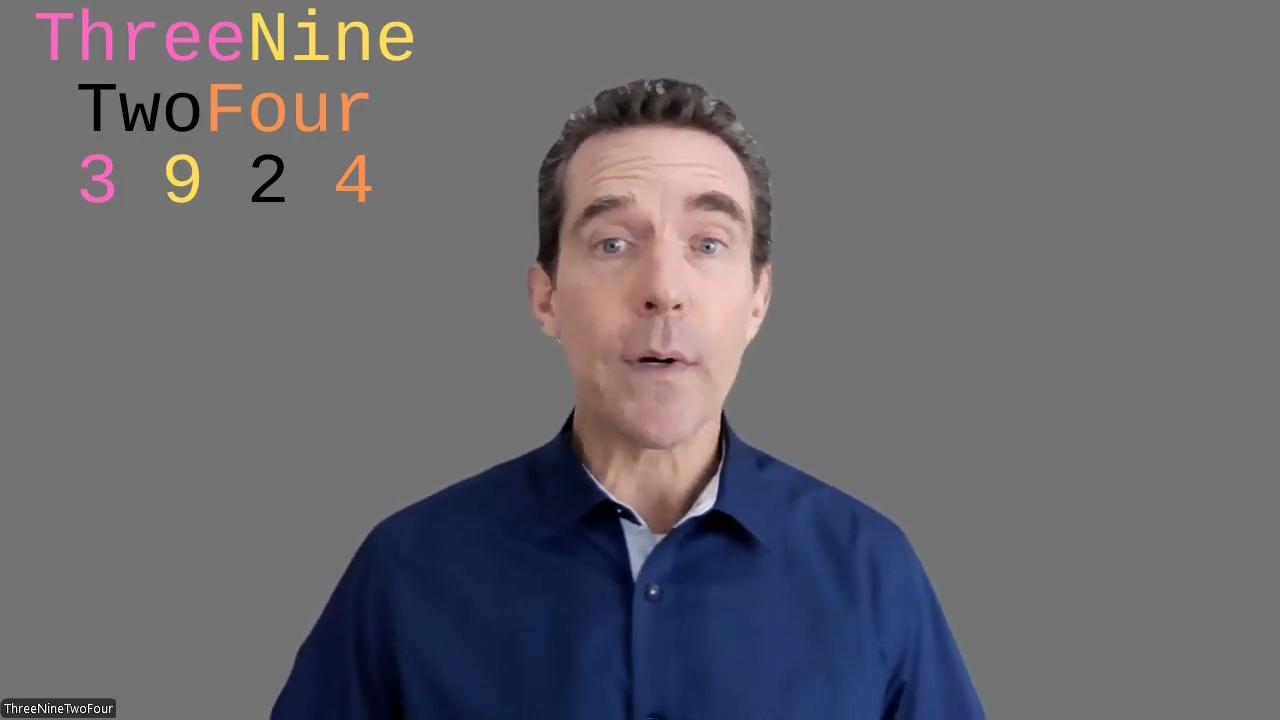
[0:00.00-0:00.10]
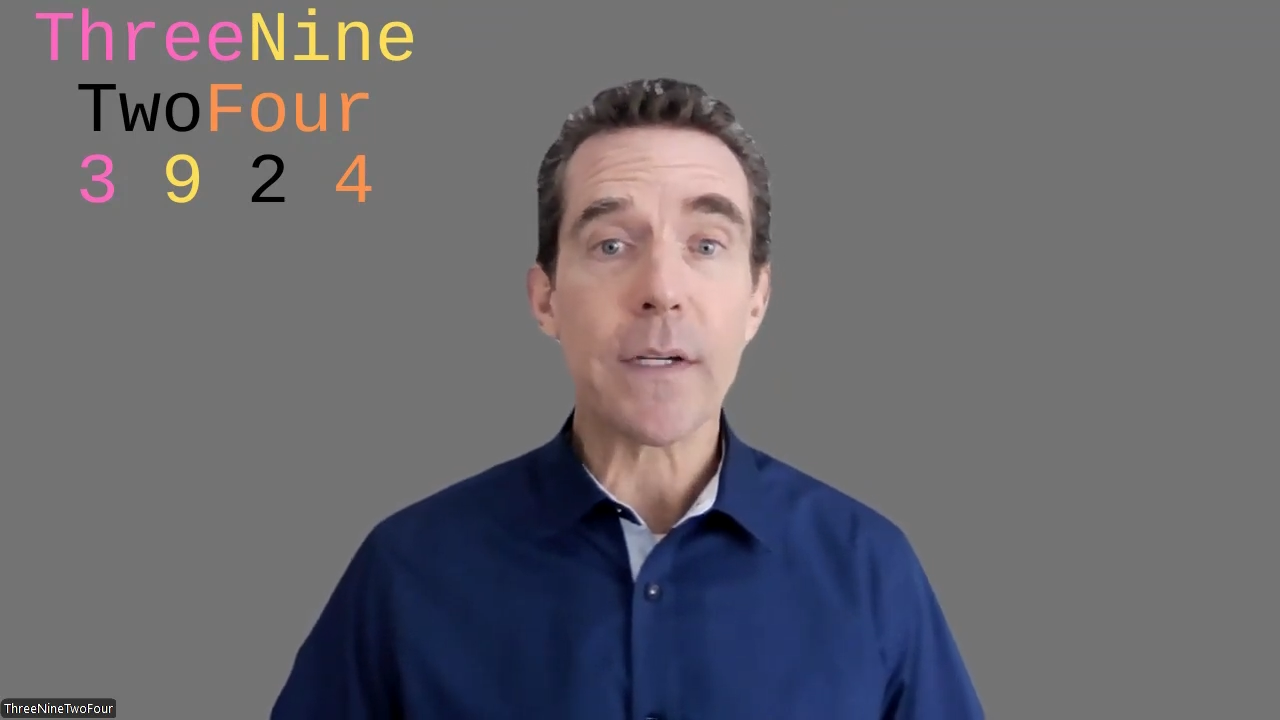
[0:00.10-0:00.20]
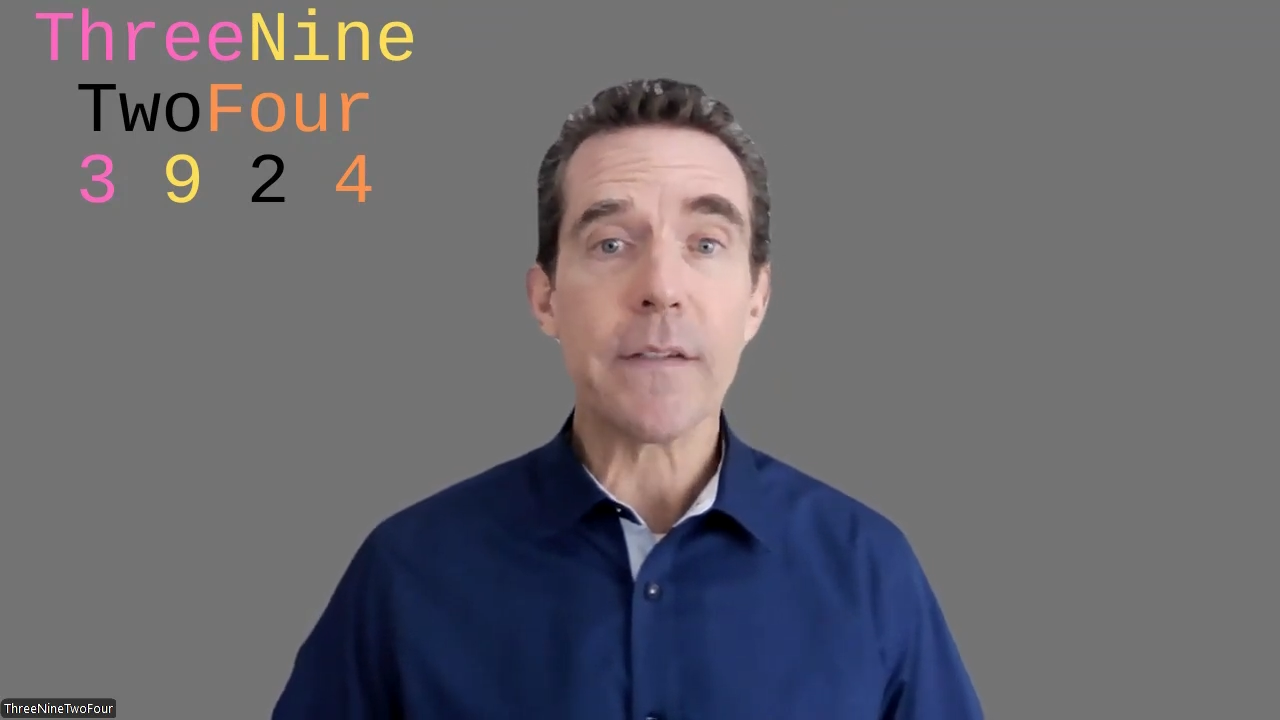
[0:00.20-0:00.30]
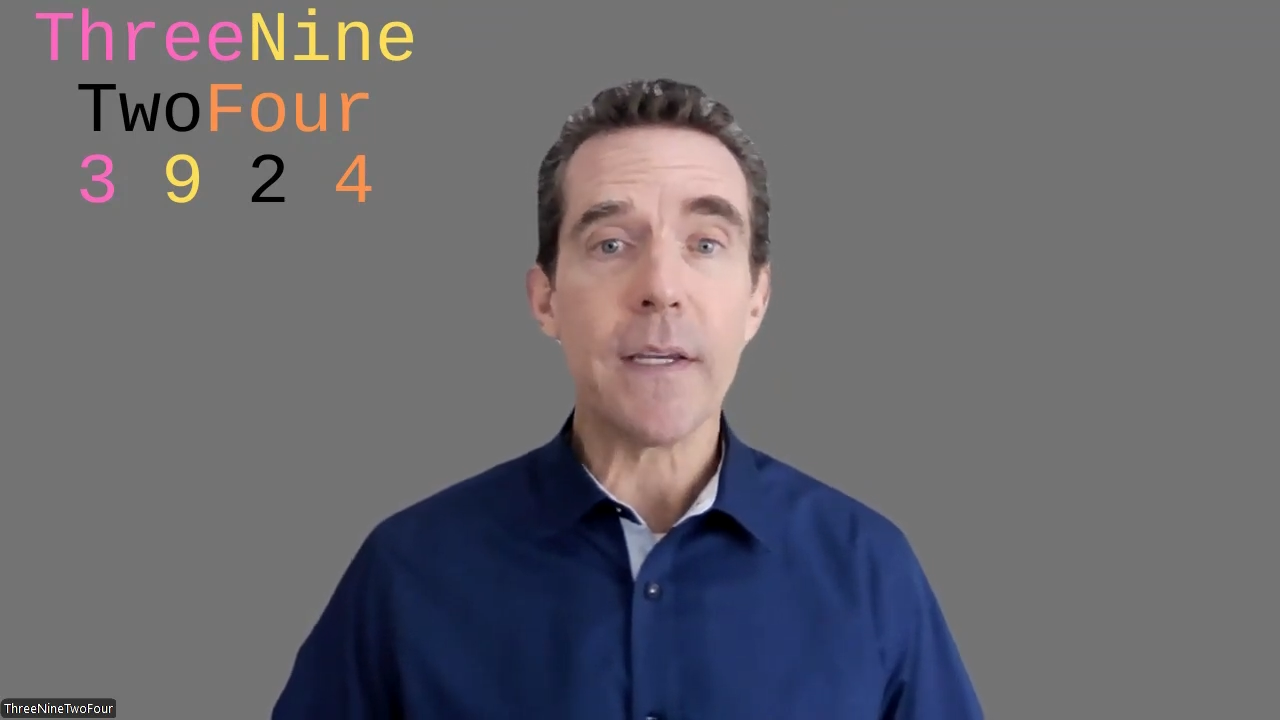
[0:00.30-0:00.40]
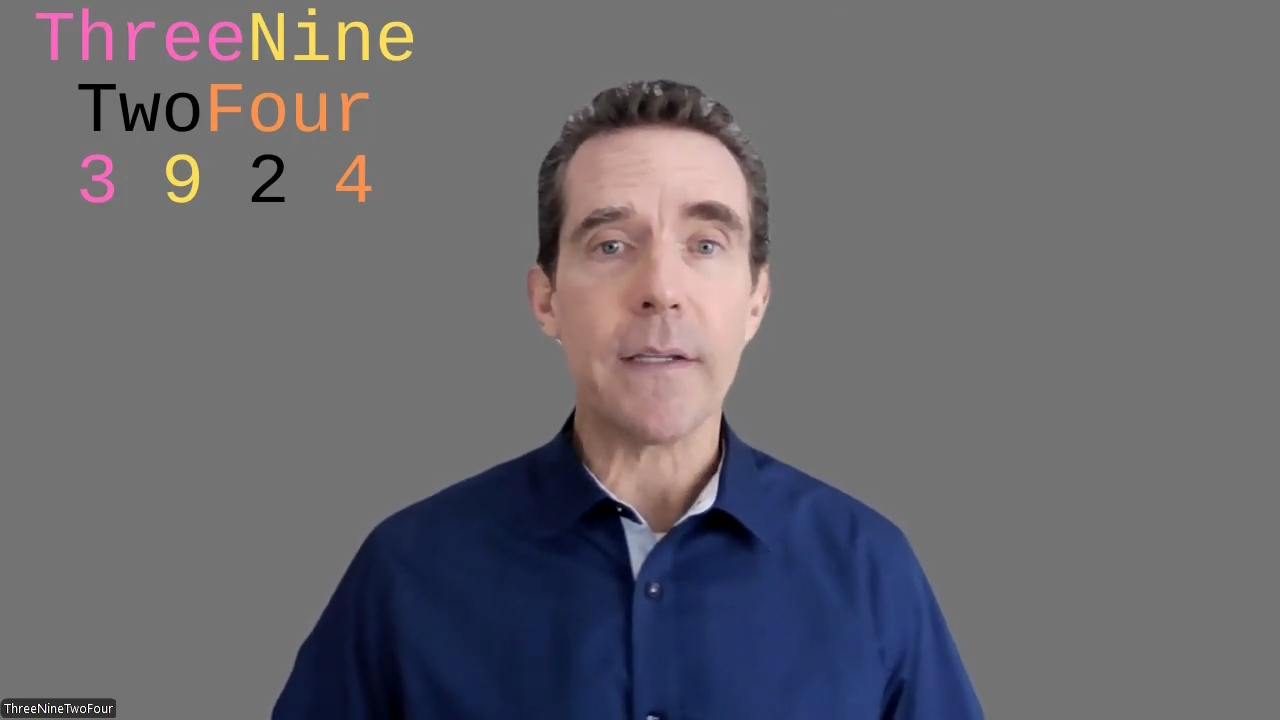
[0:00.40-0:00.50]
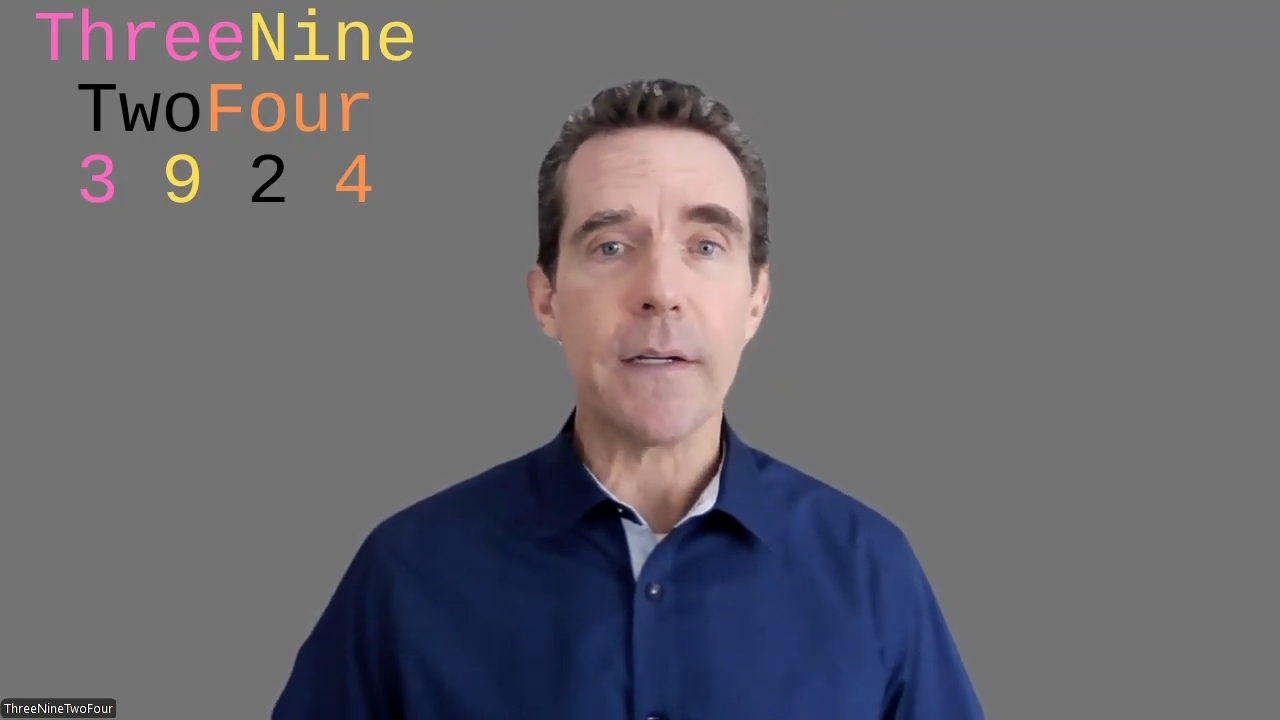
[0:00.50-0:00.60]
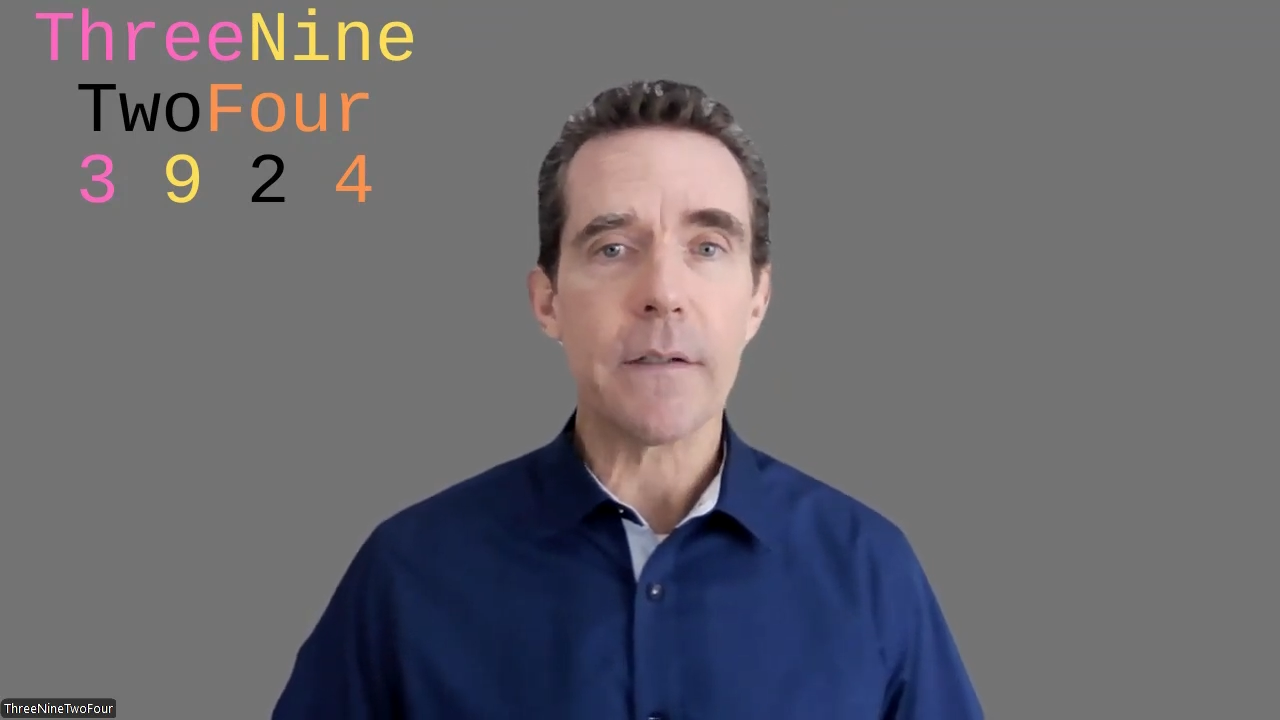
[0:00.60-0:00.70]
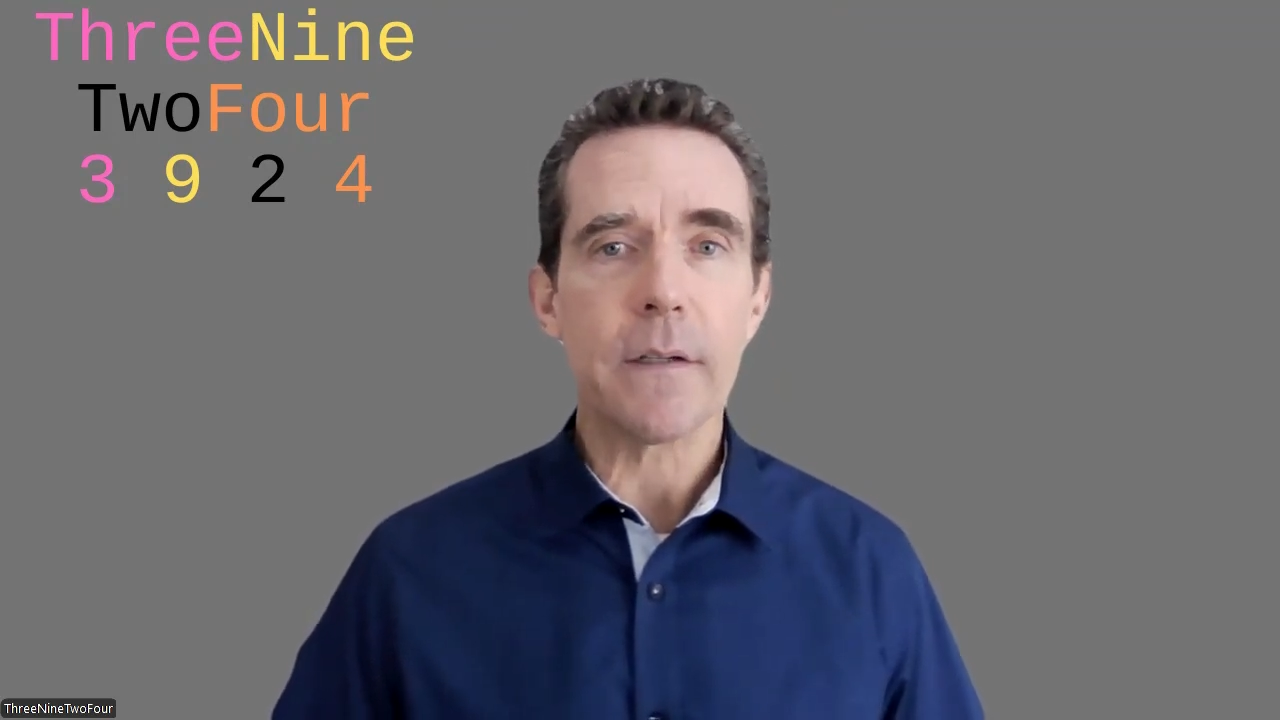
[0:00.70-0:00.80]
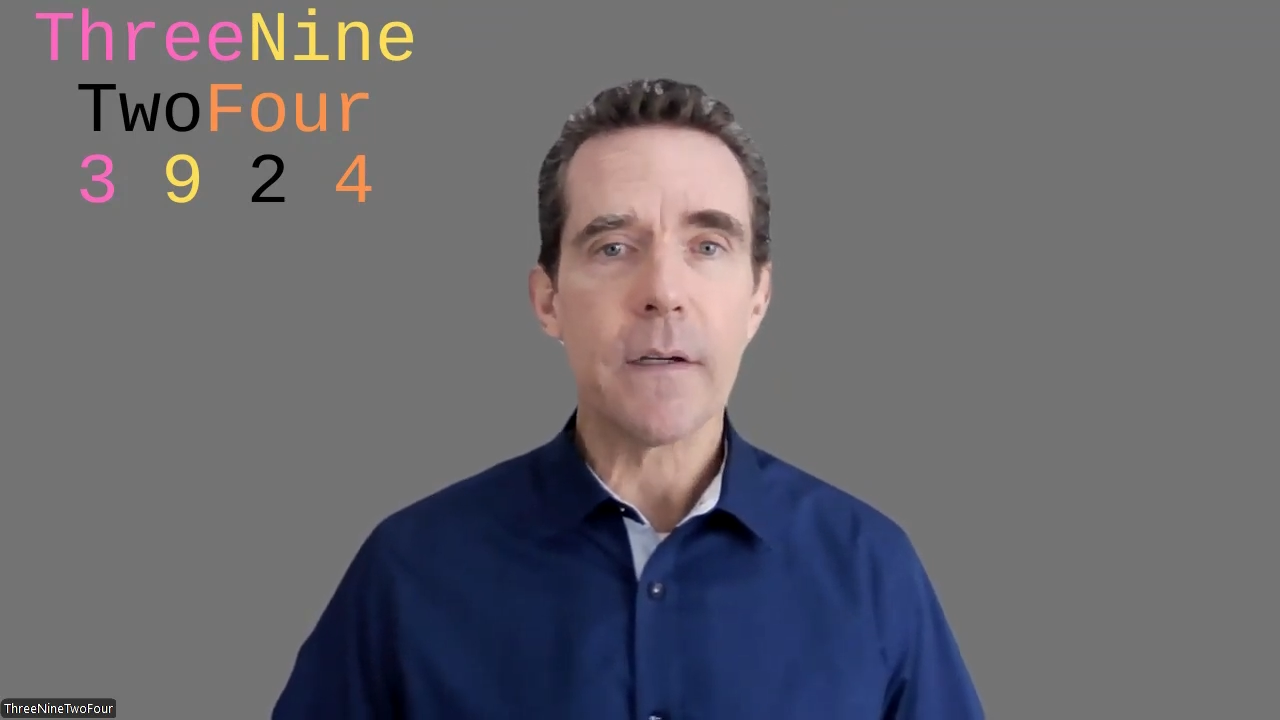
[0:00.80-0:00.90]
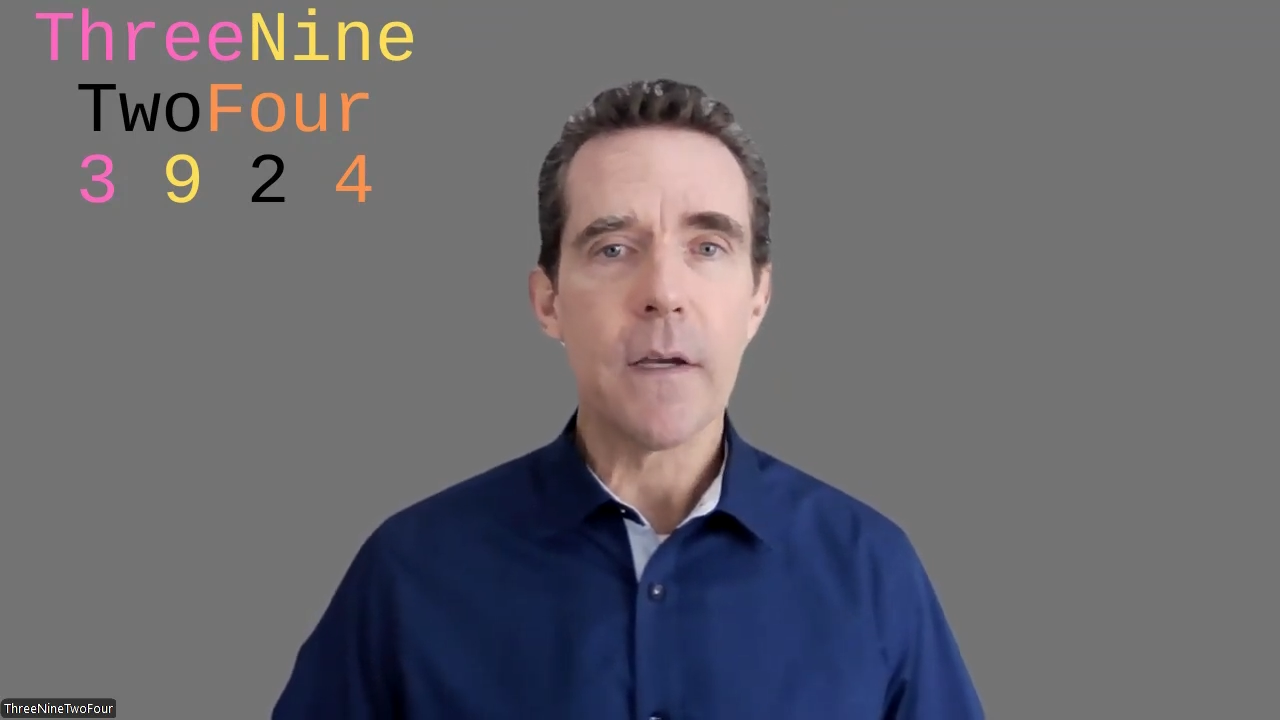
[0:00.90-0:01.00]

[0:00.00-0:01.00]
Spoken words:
exceed it,